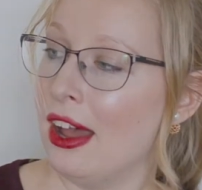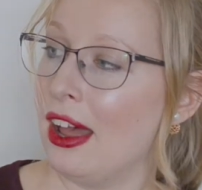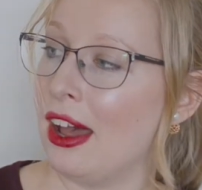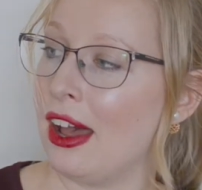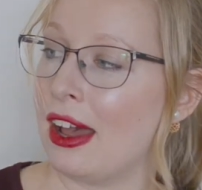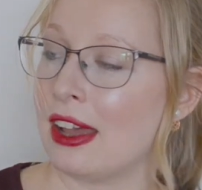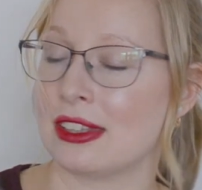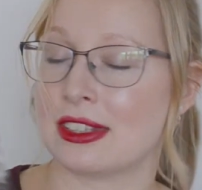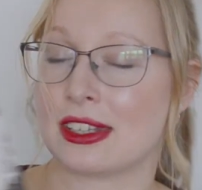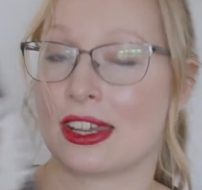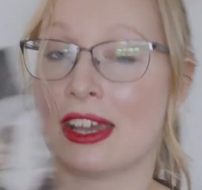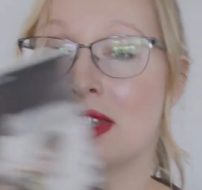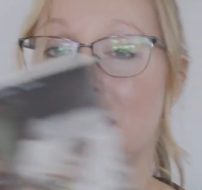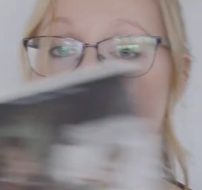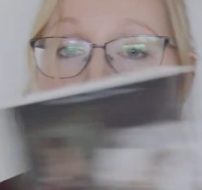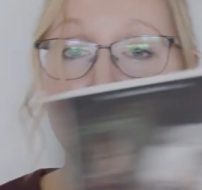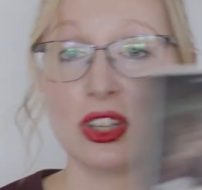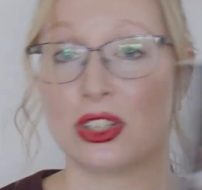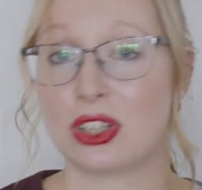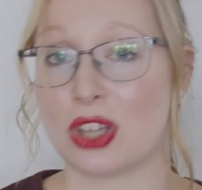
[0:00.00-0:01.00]
And I
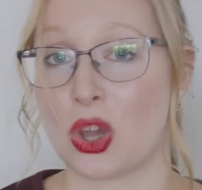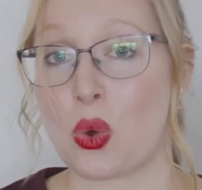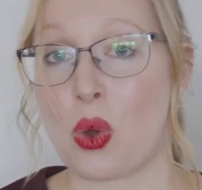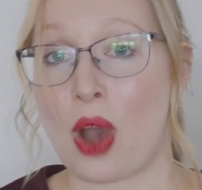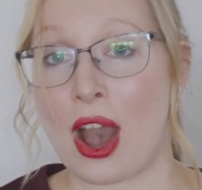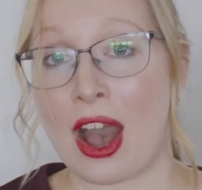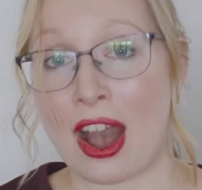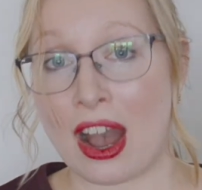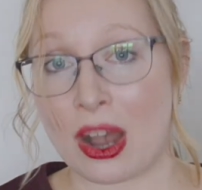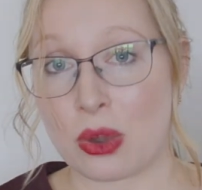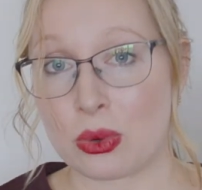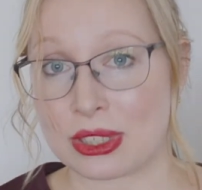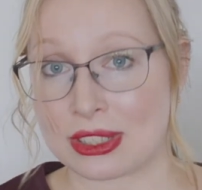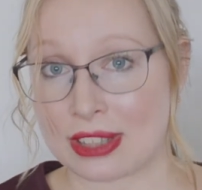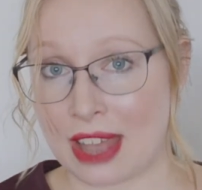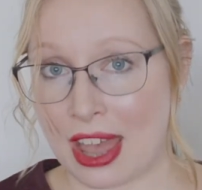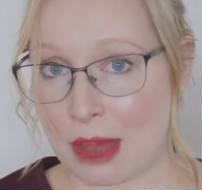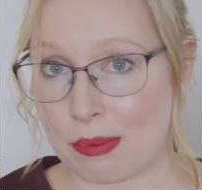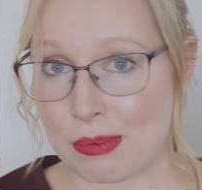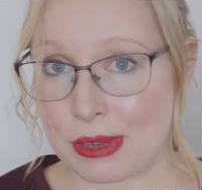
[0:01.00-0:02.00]
don't know how it
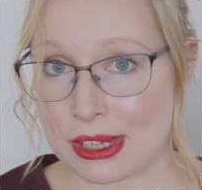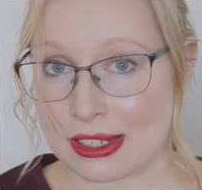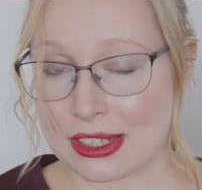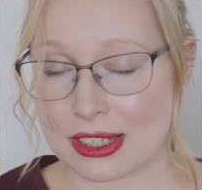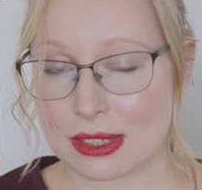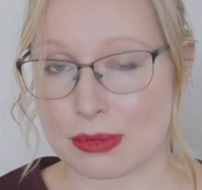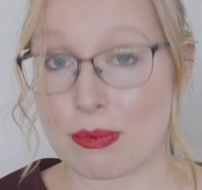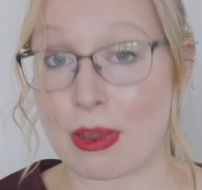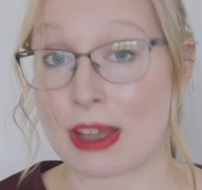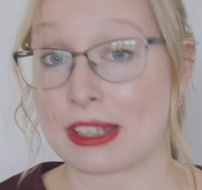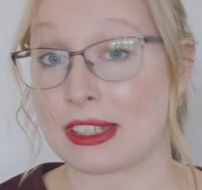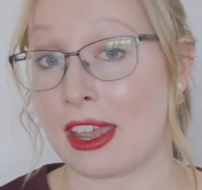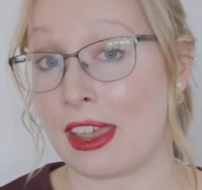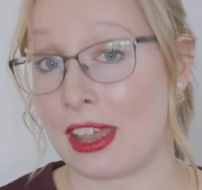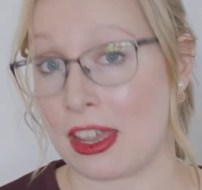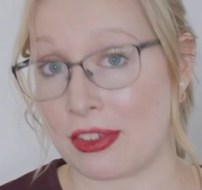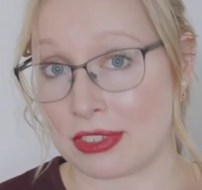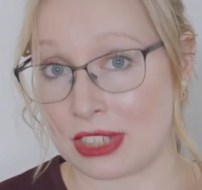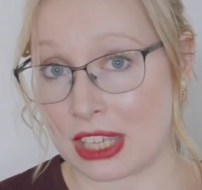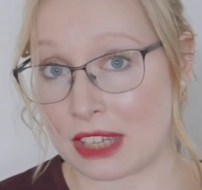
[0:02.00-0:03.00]
happened, but I
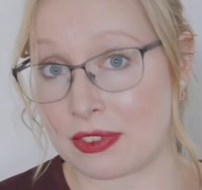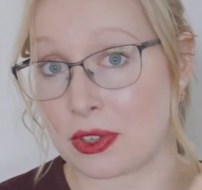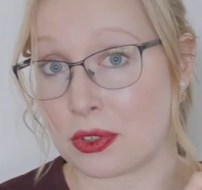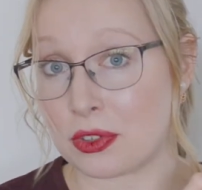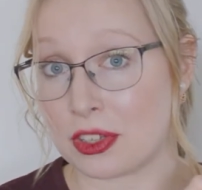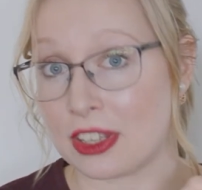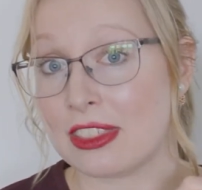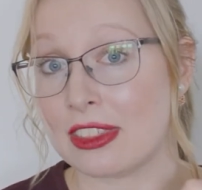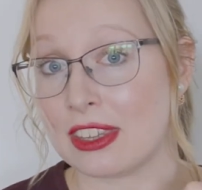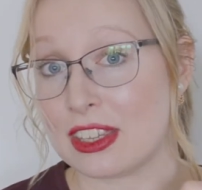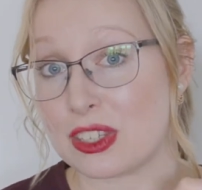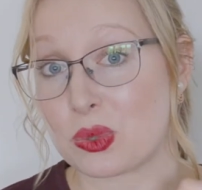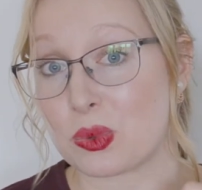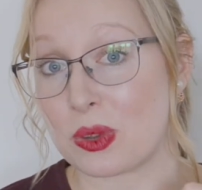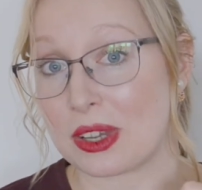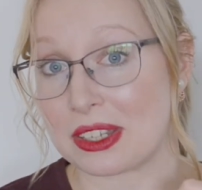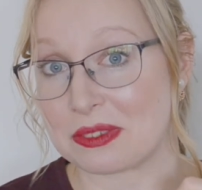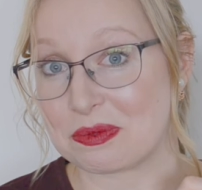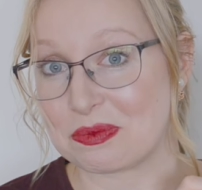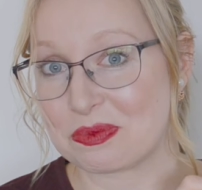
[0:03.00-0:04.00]
have never read this
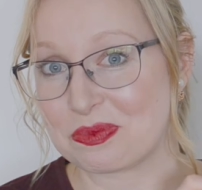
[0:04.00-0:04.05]
one.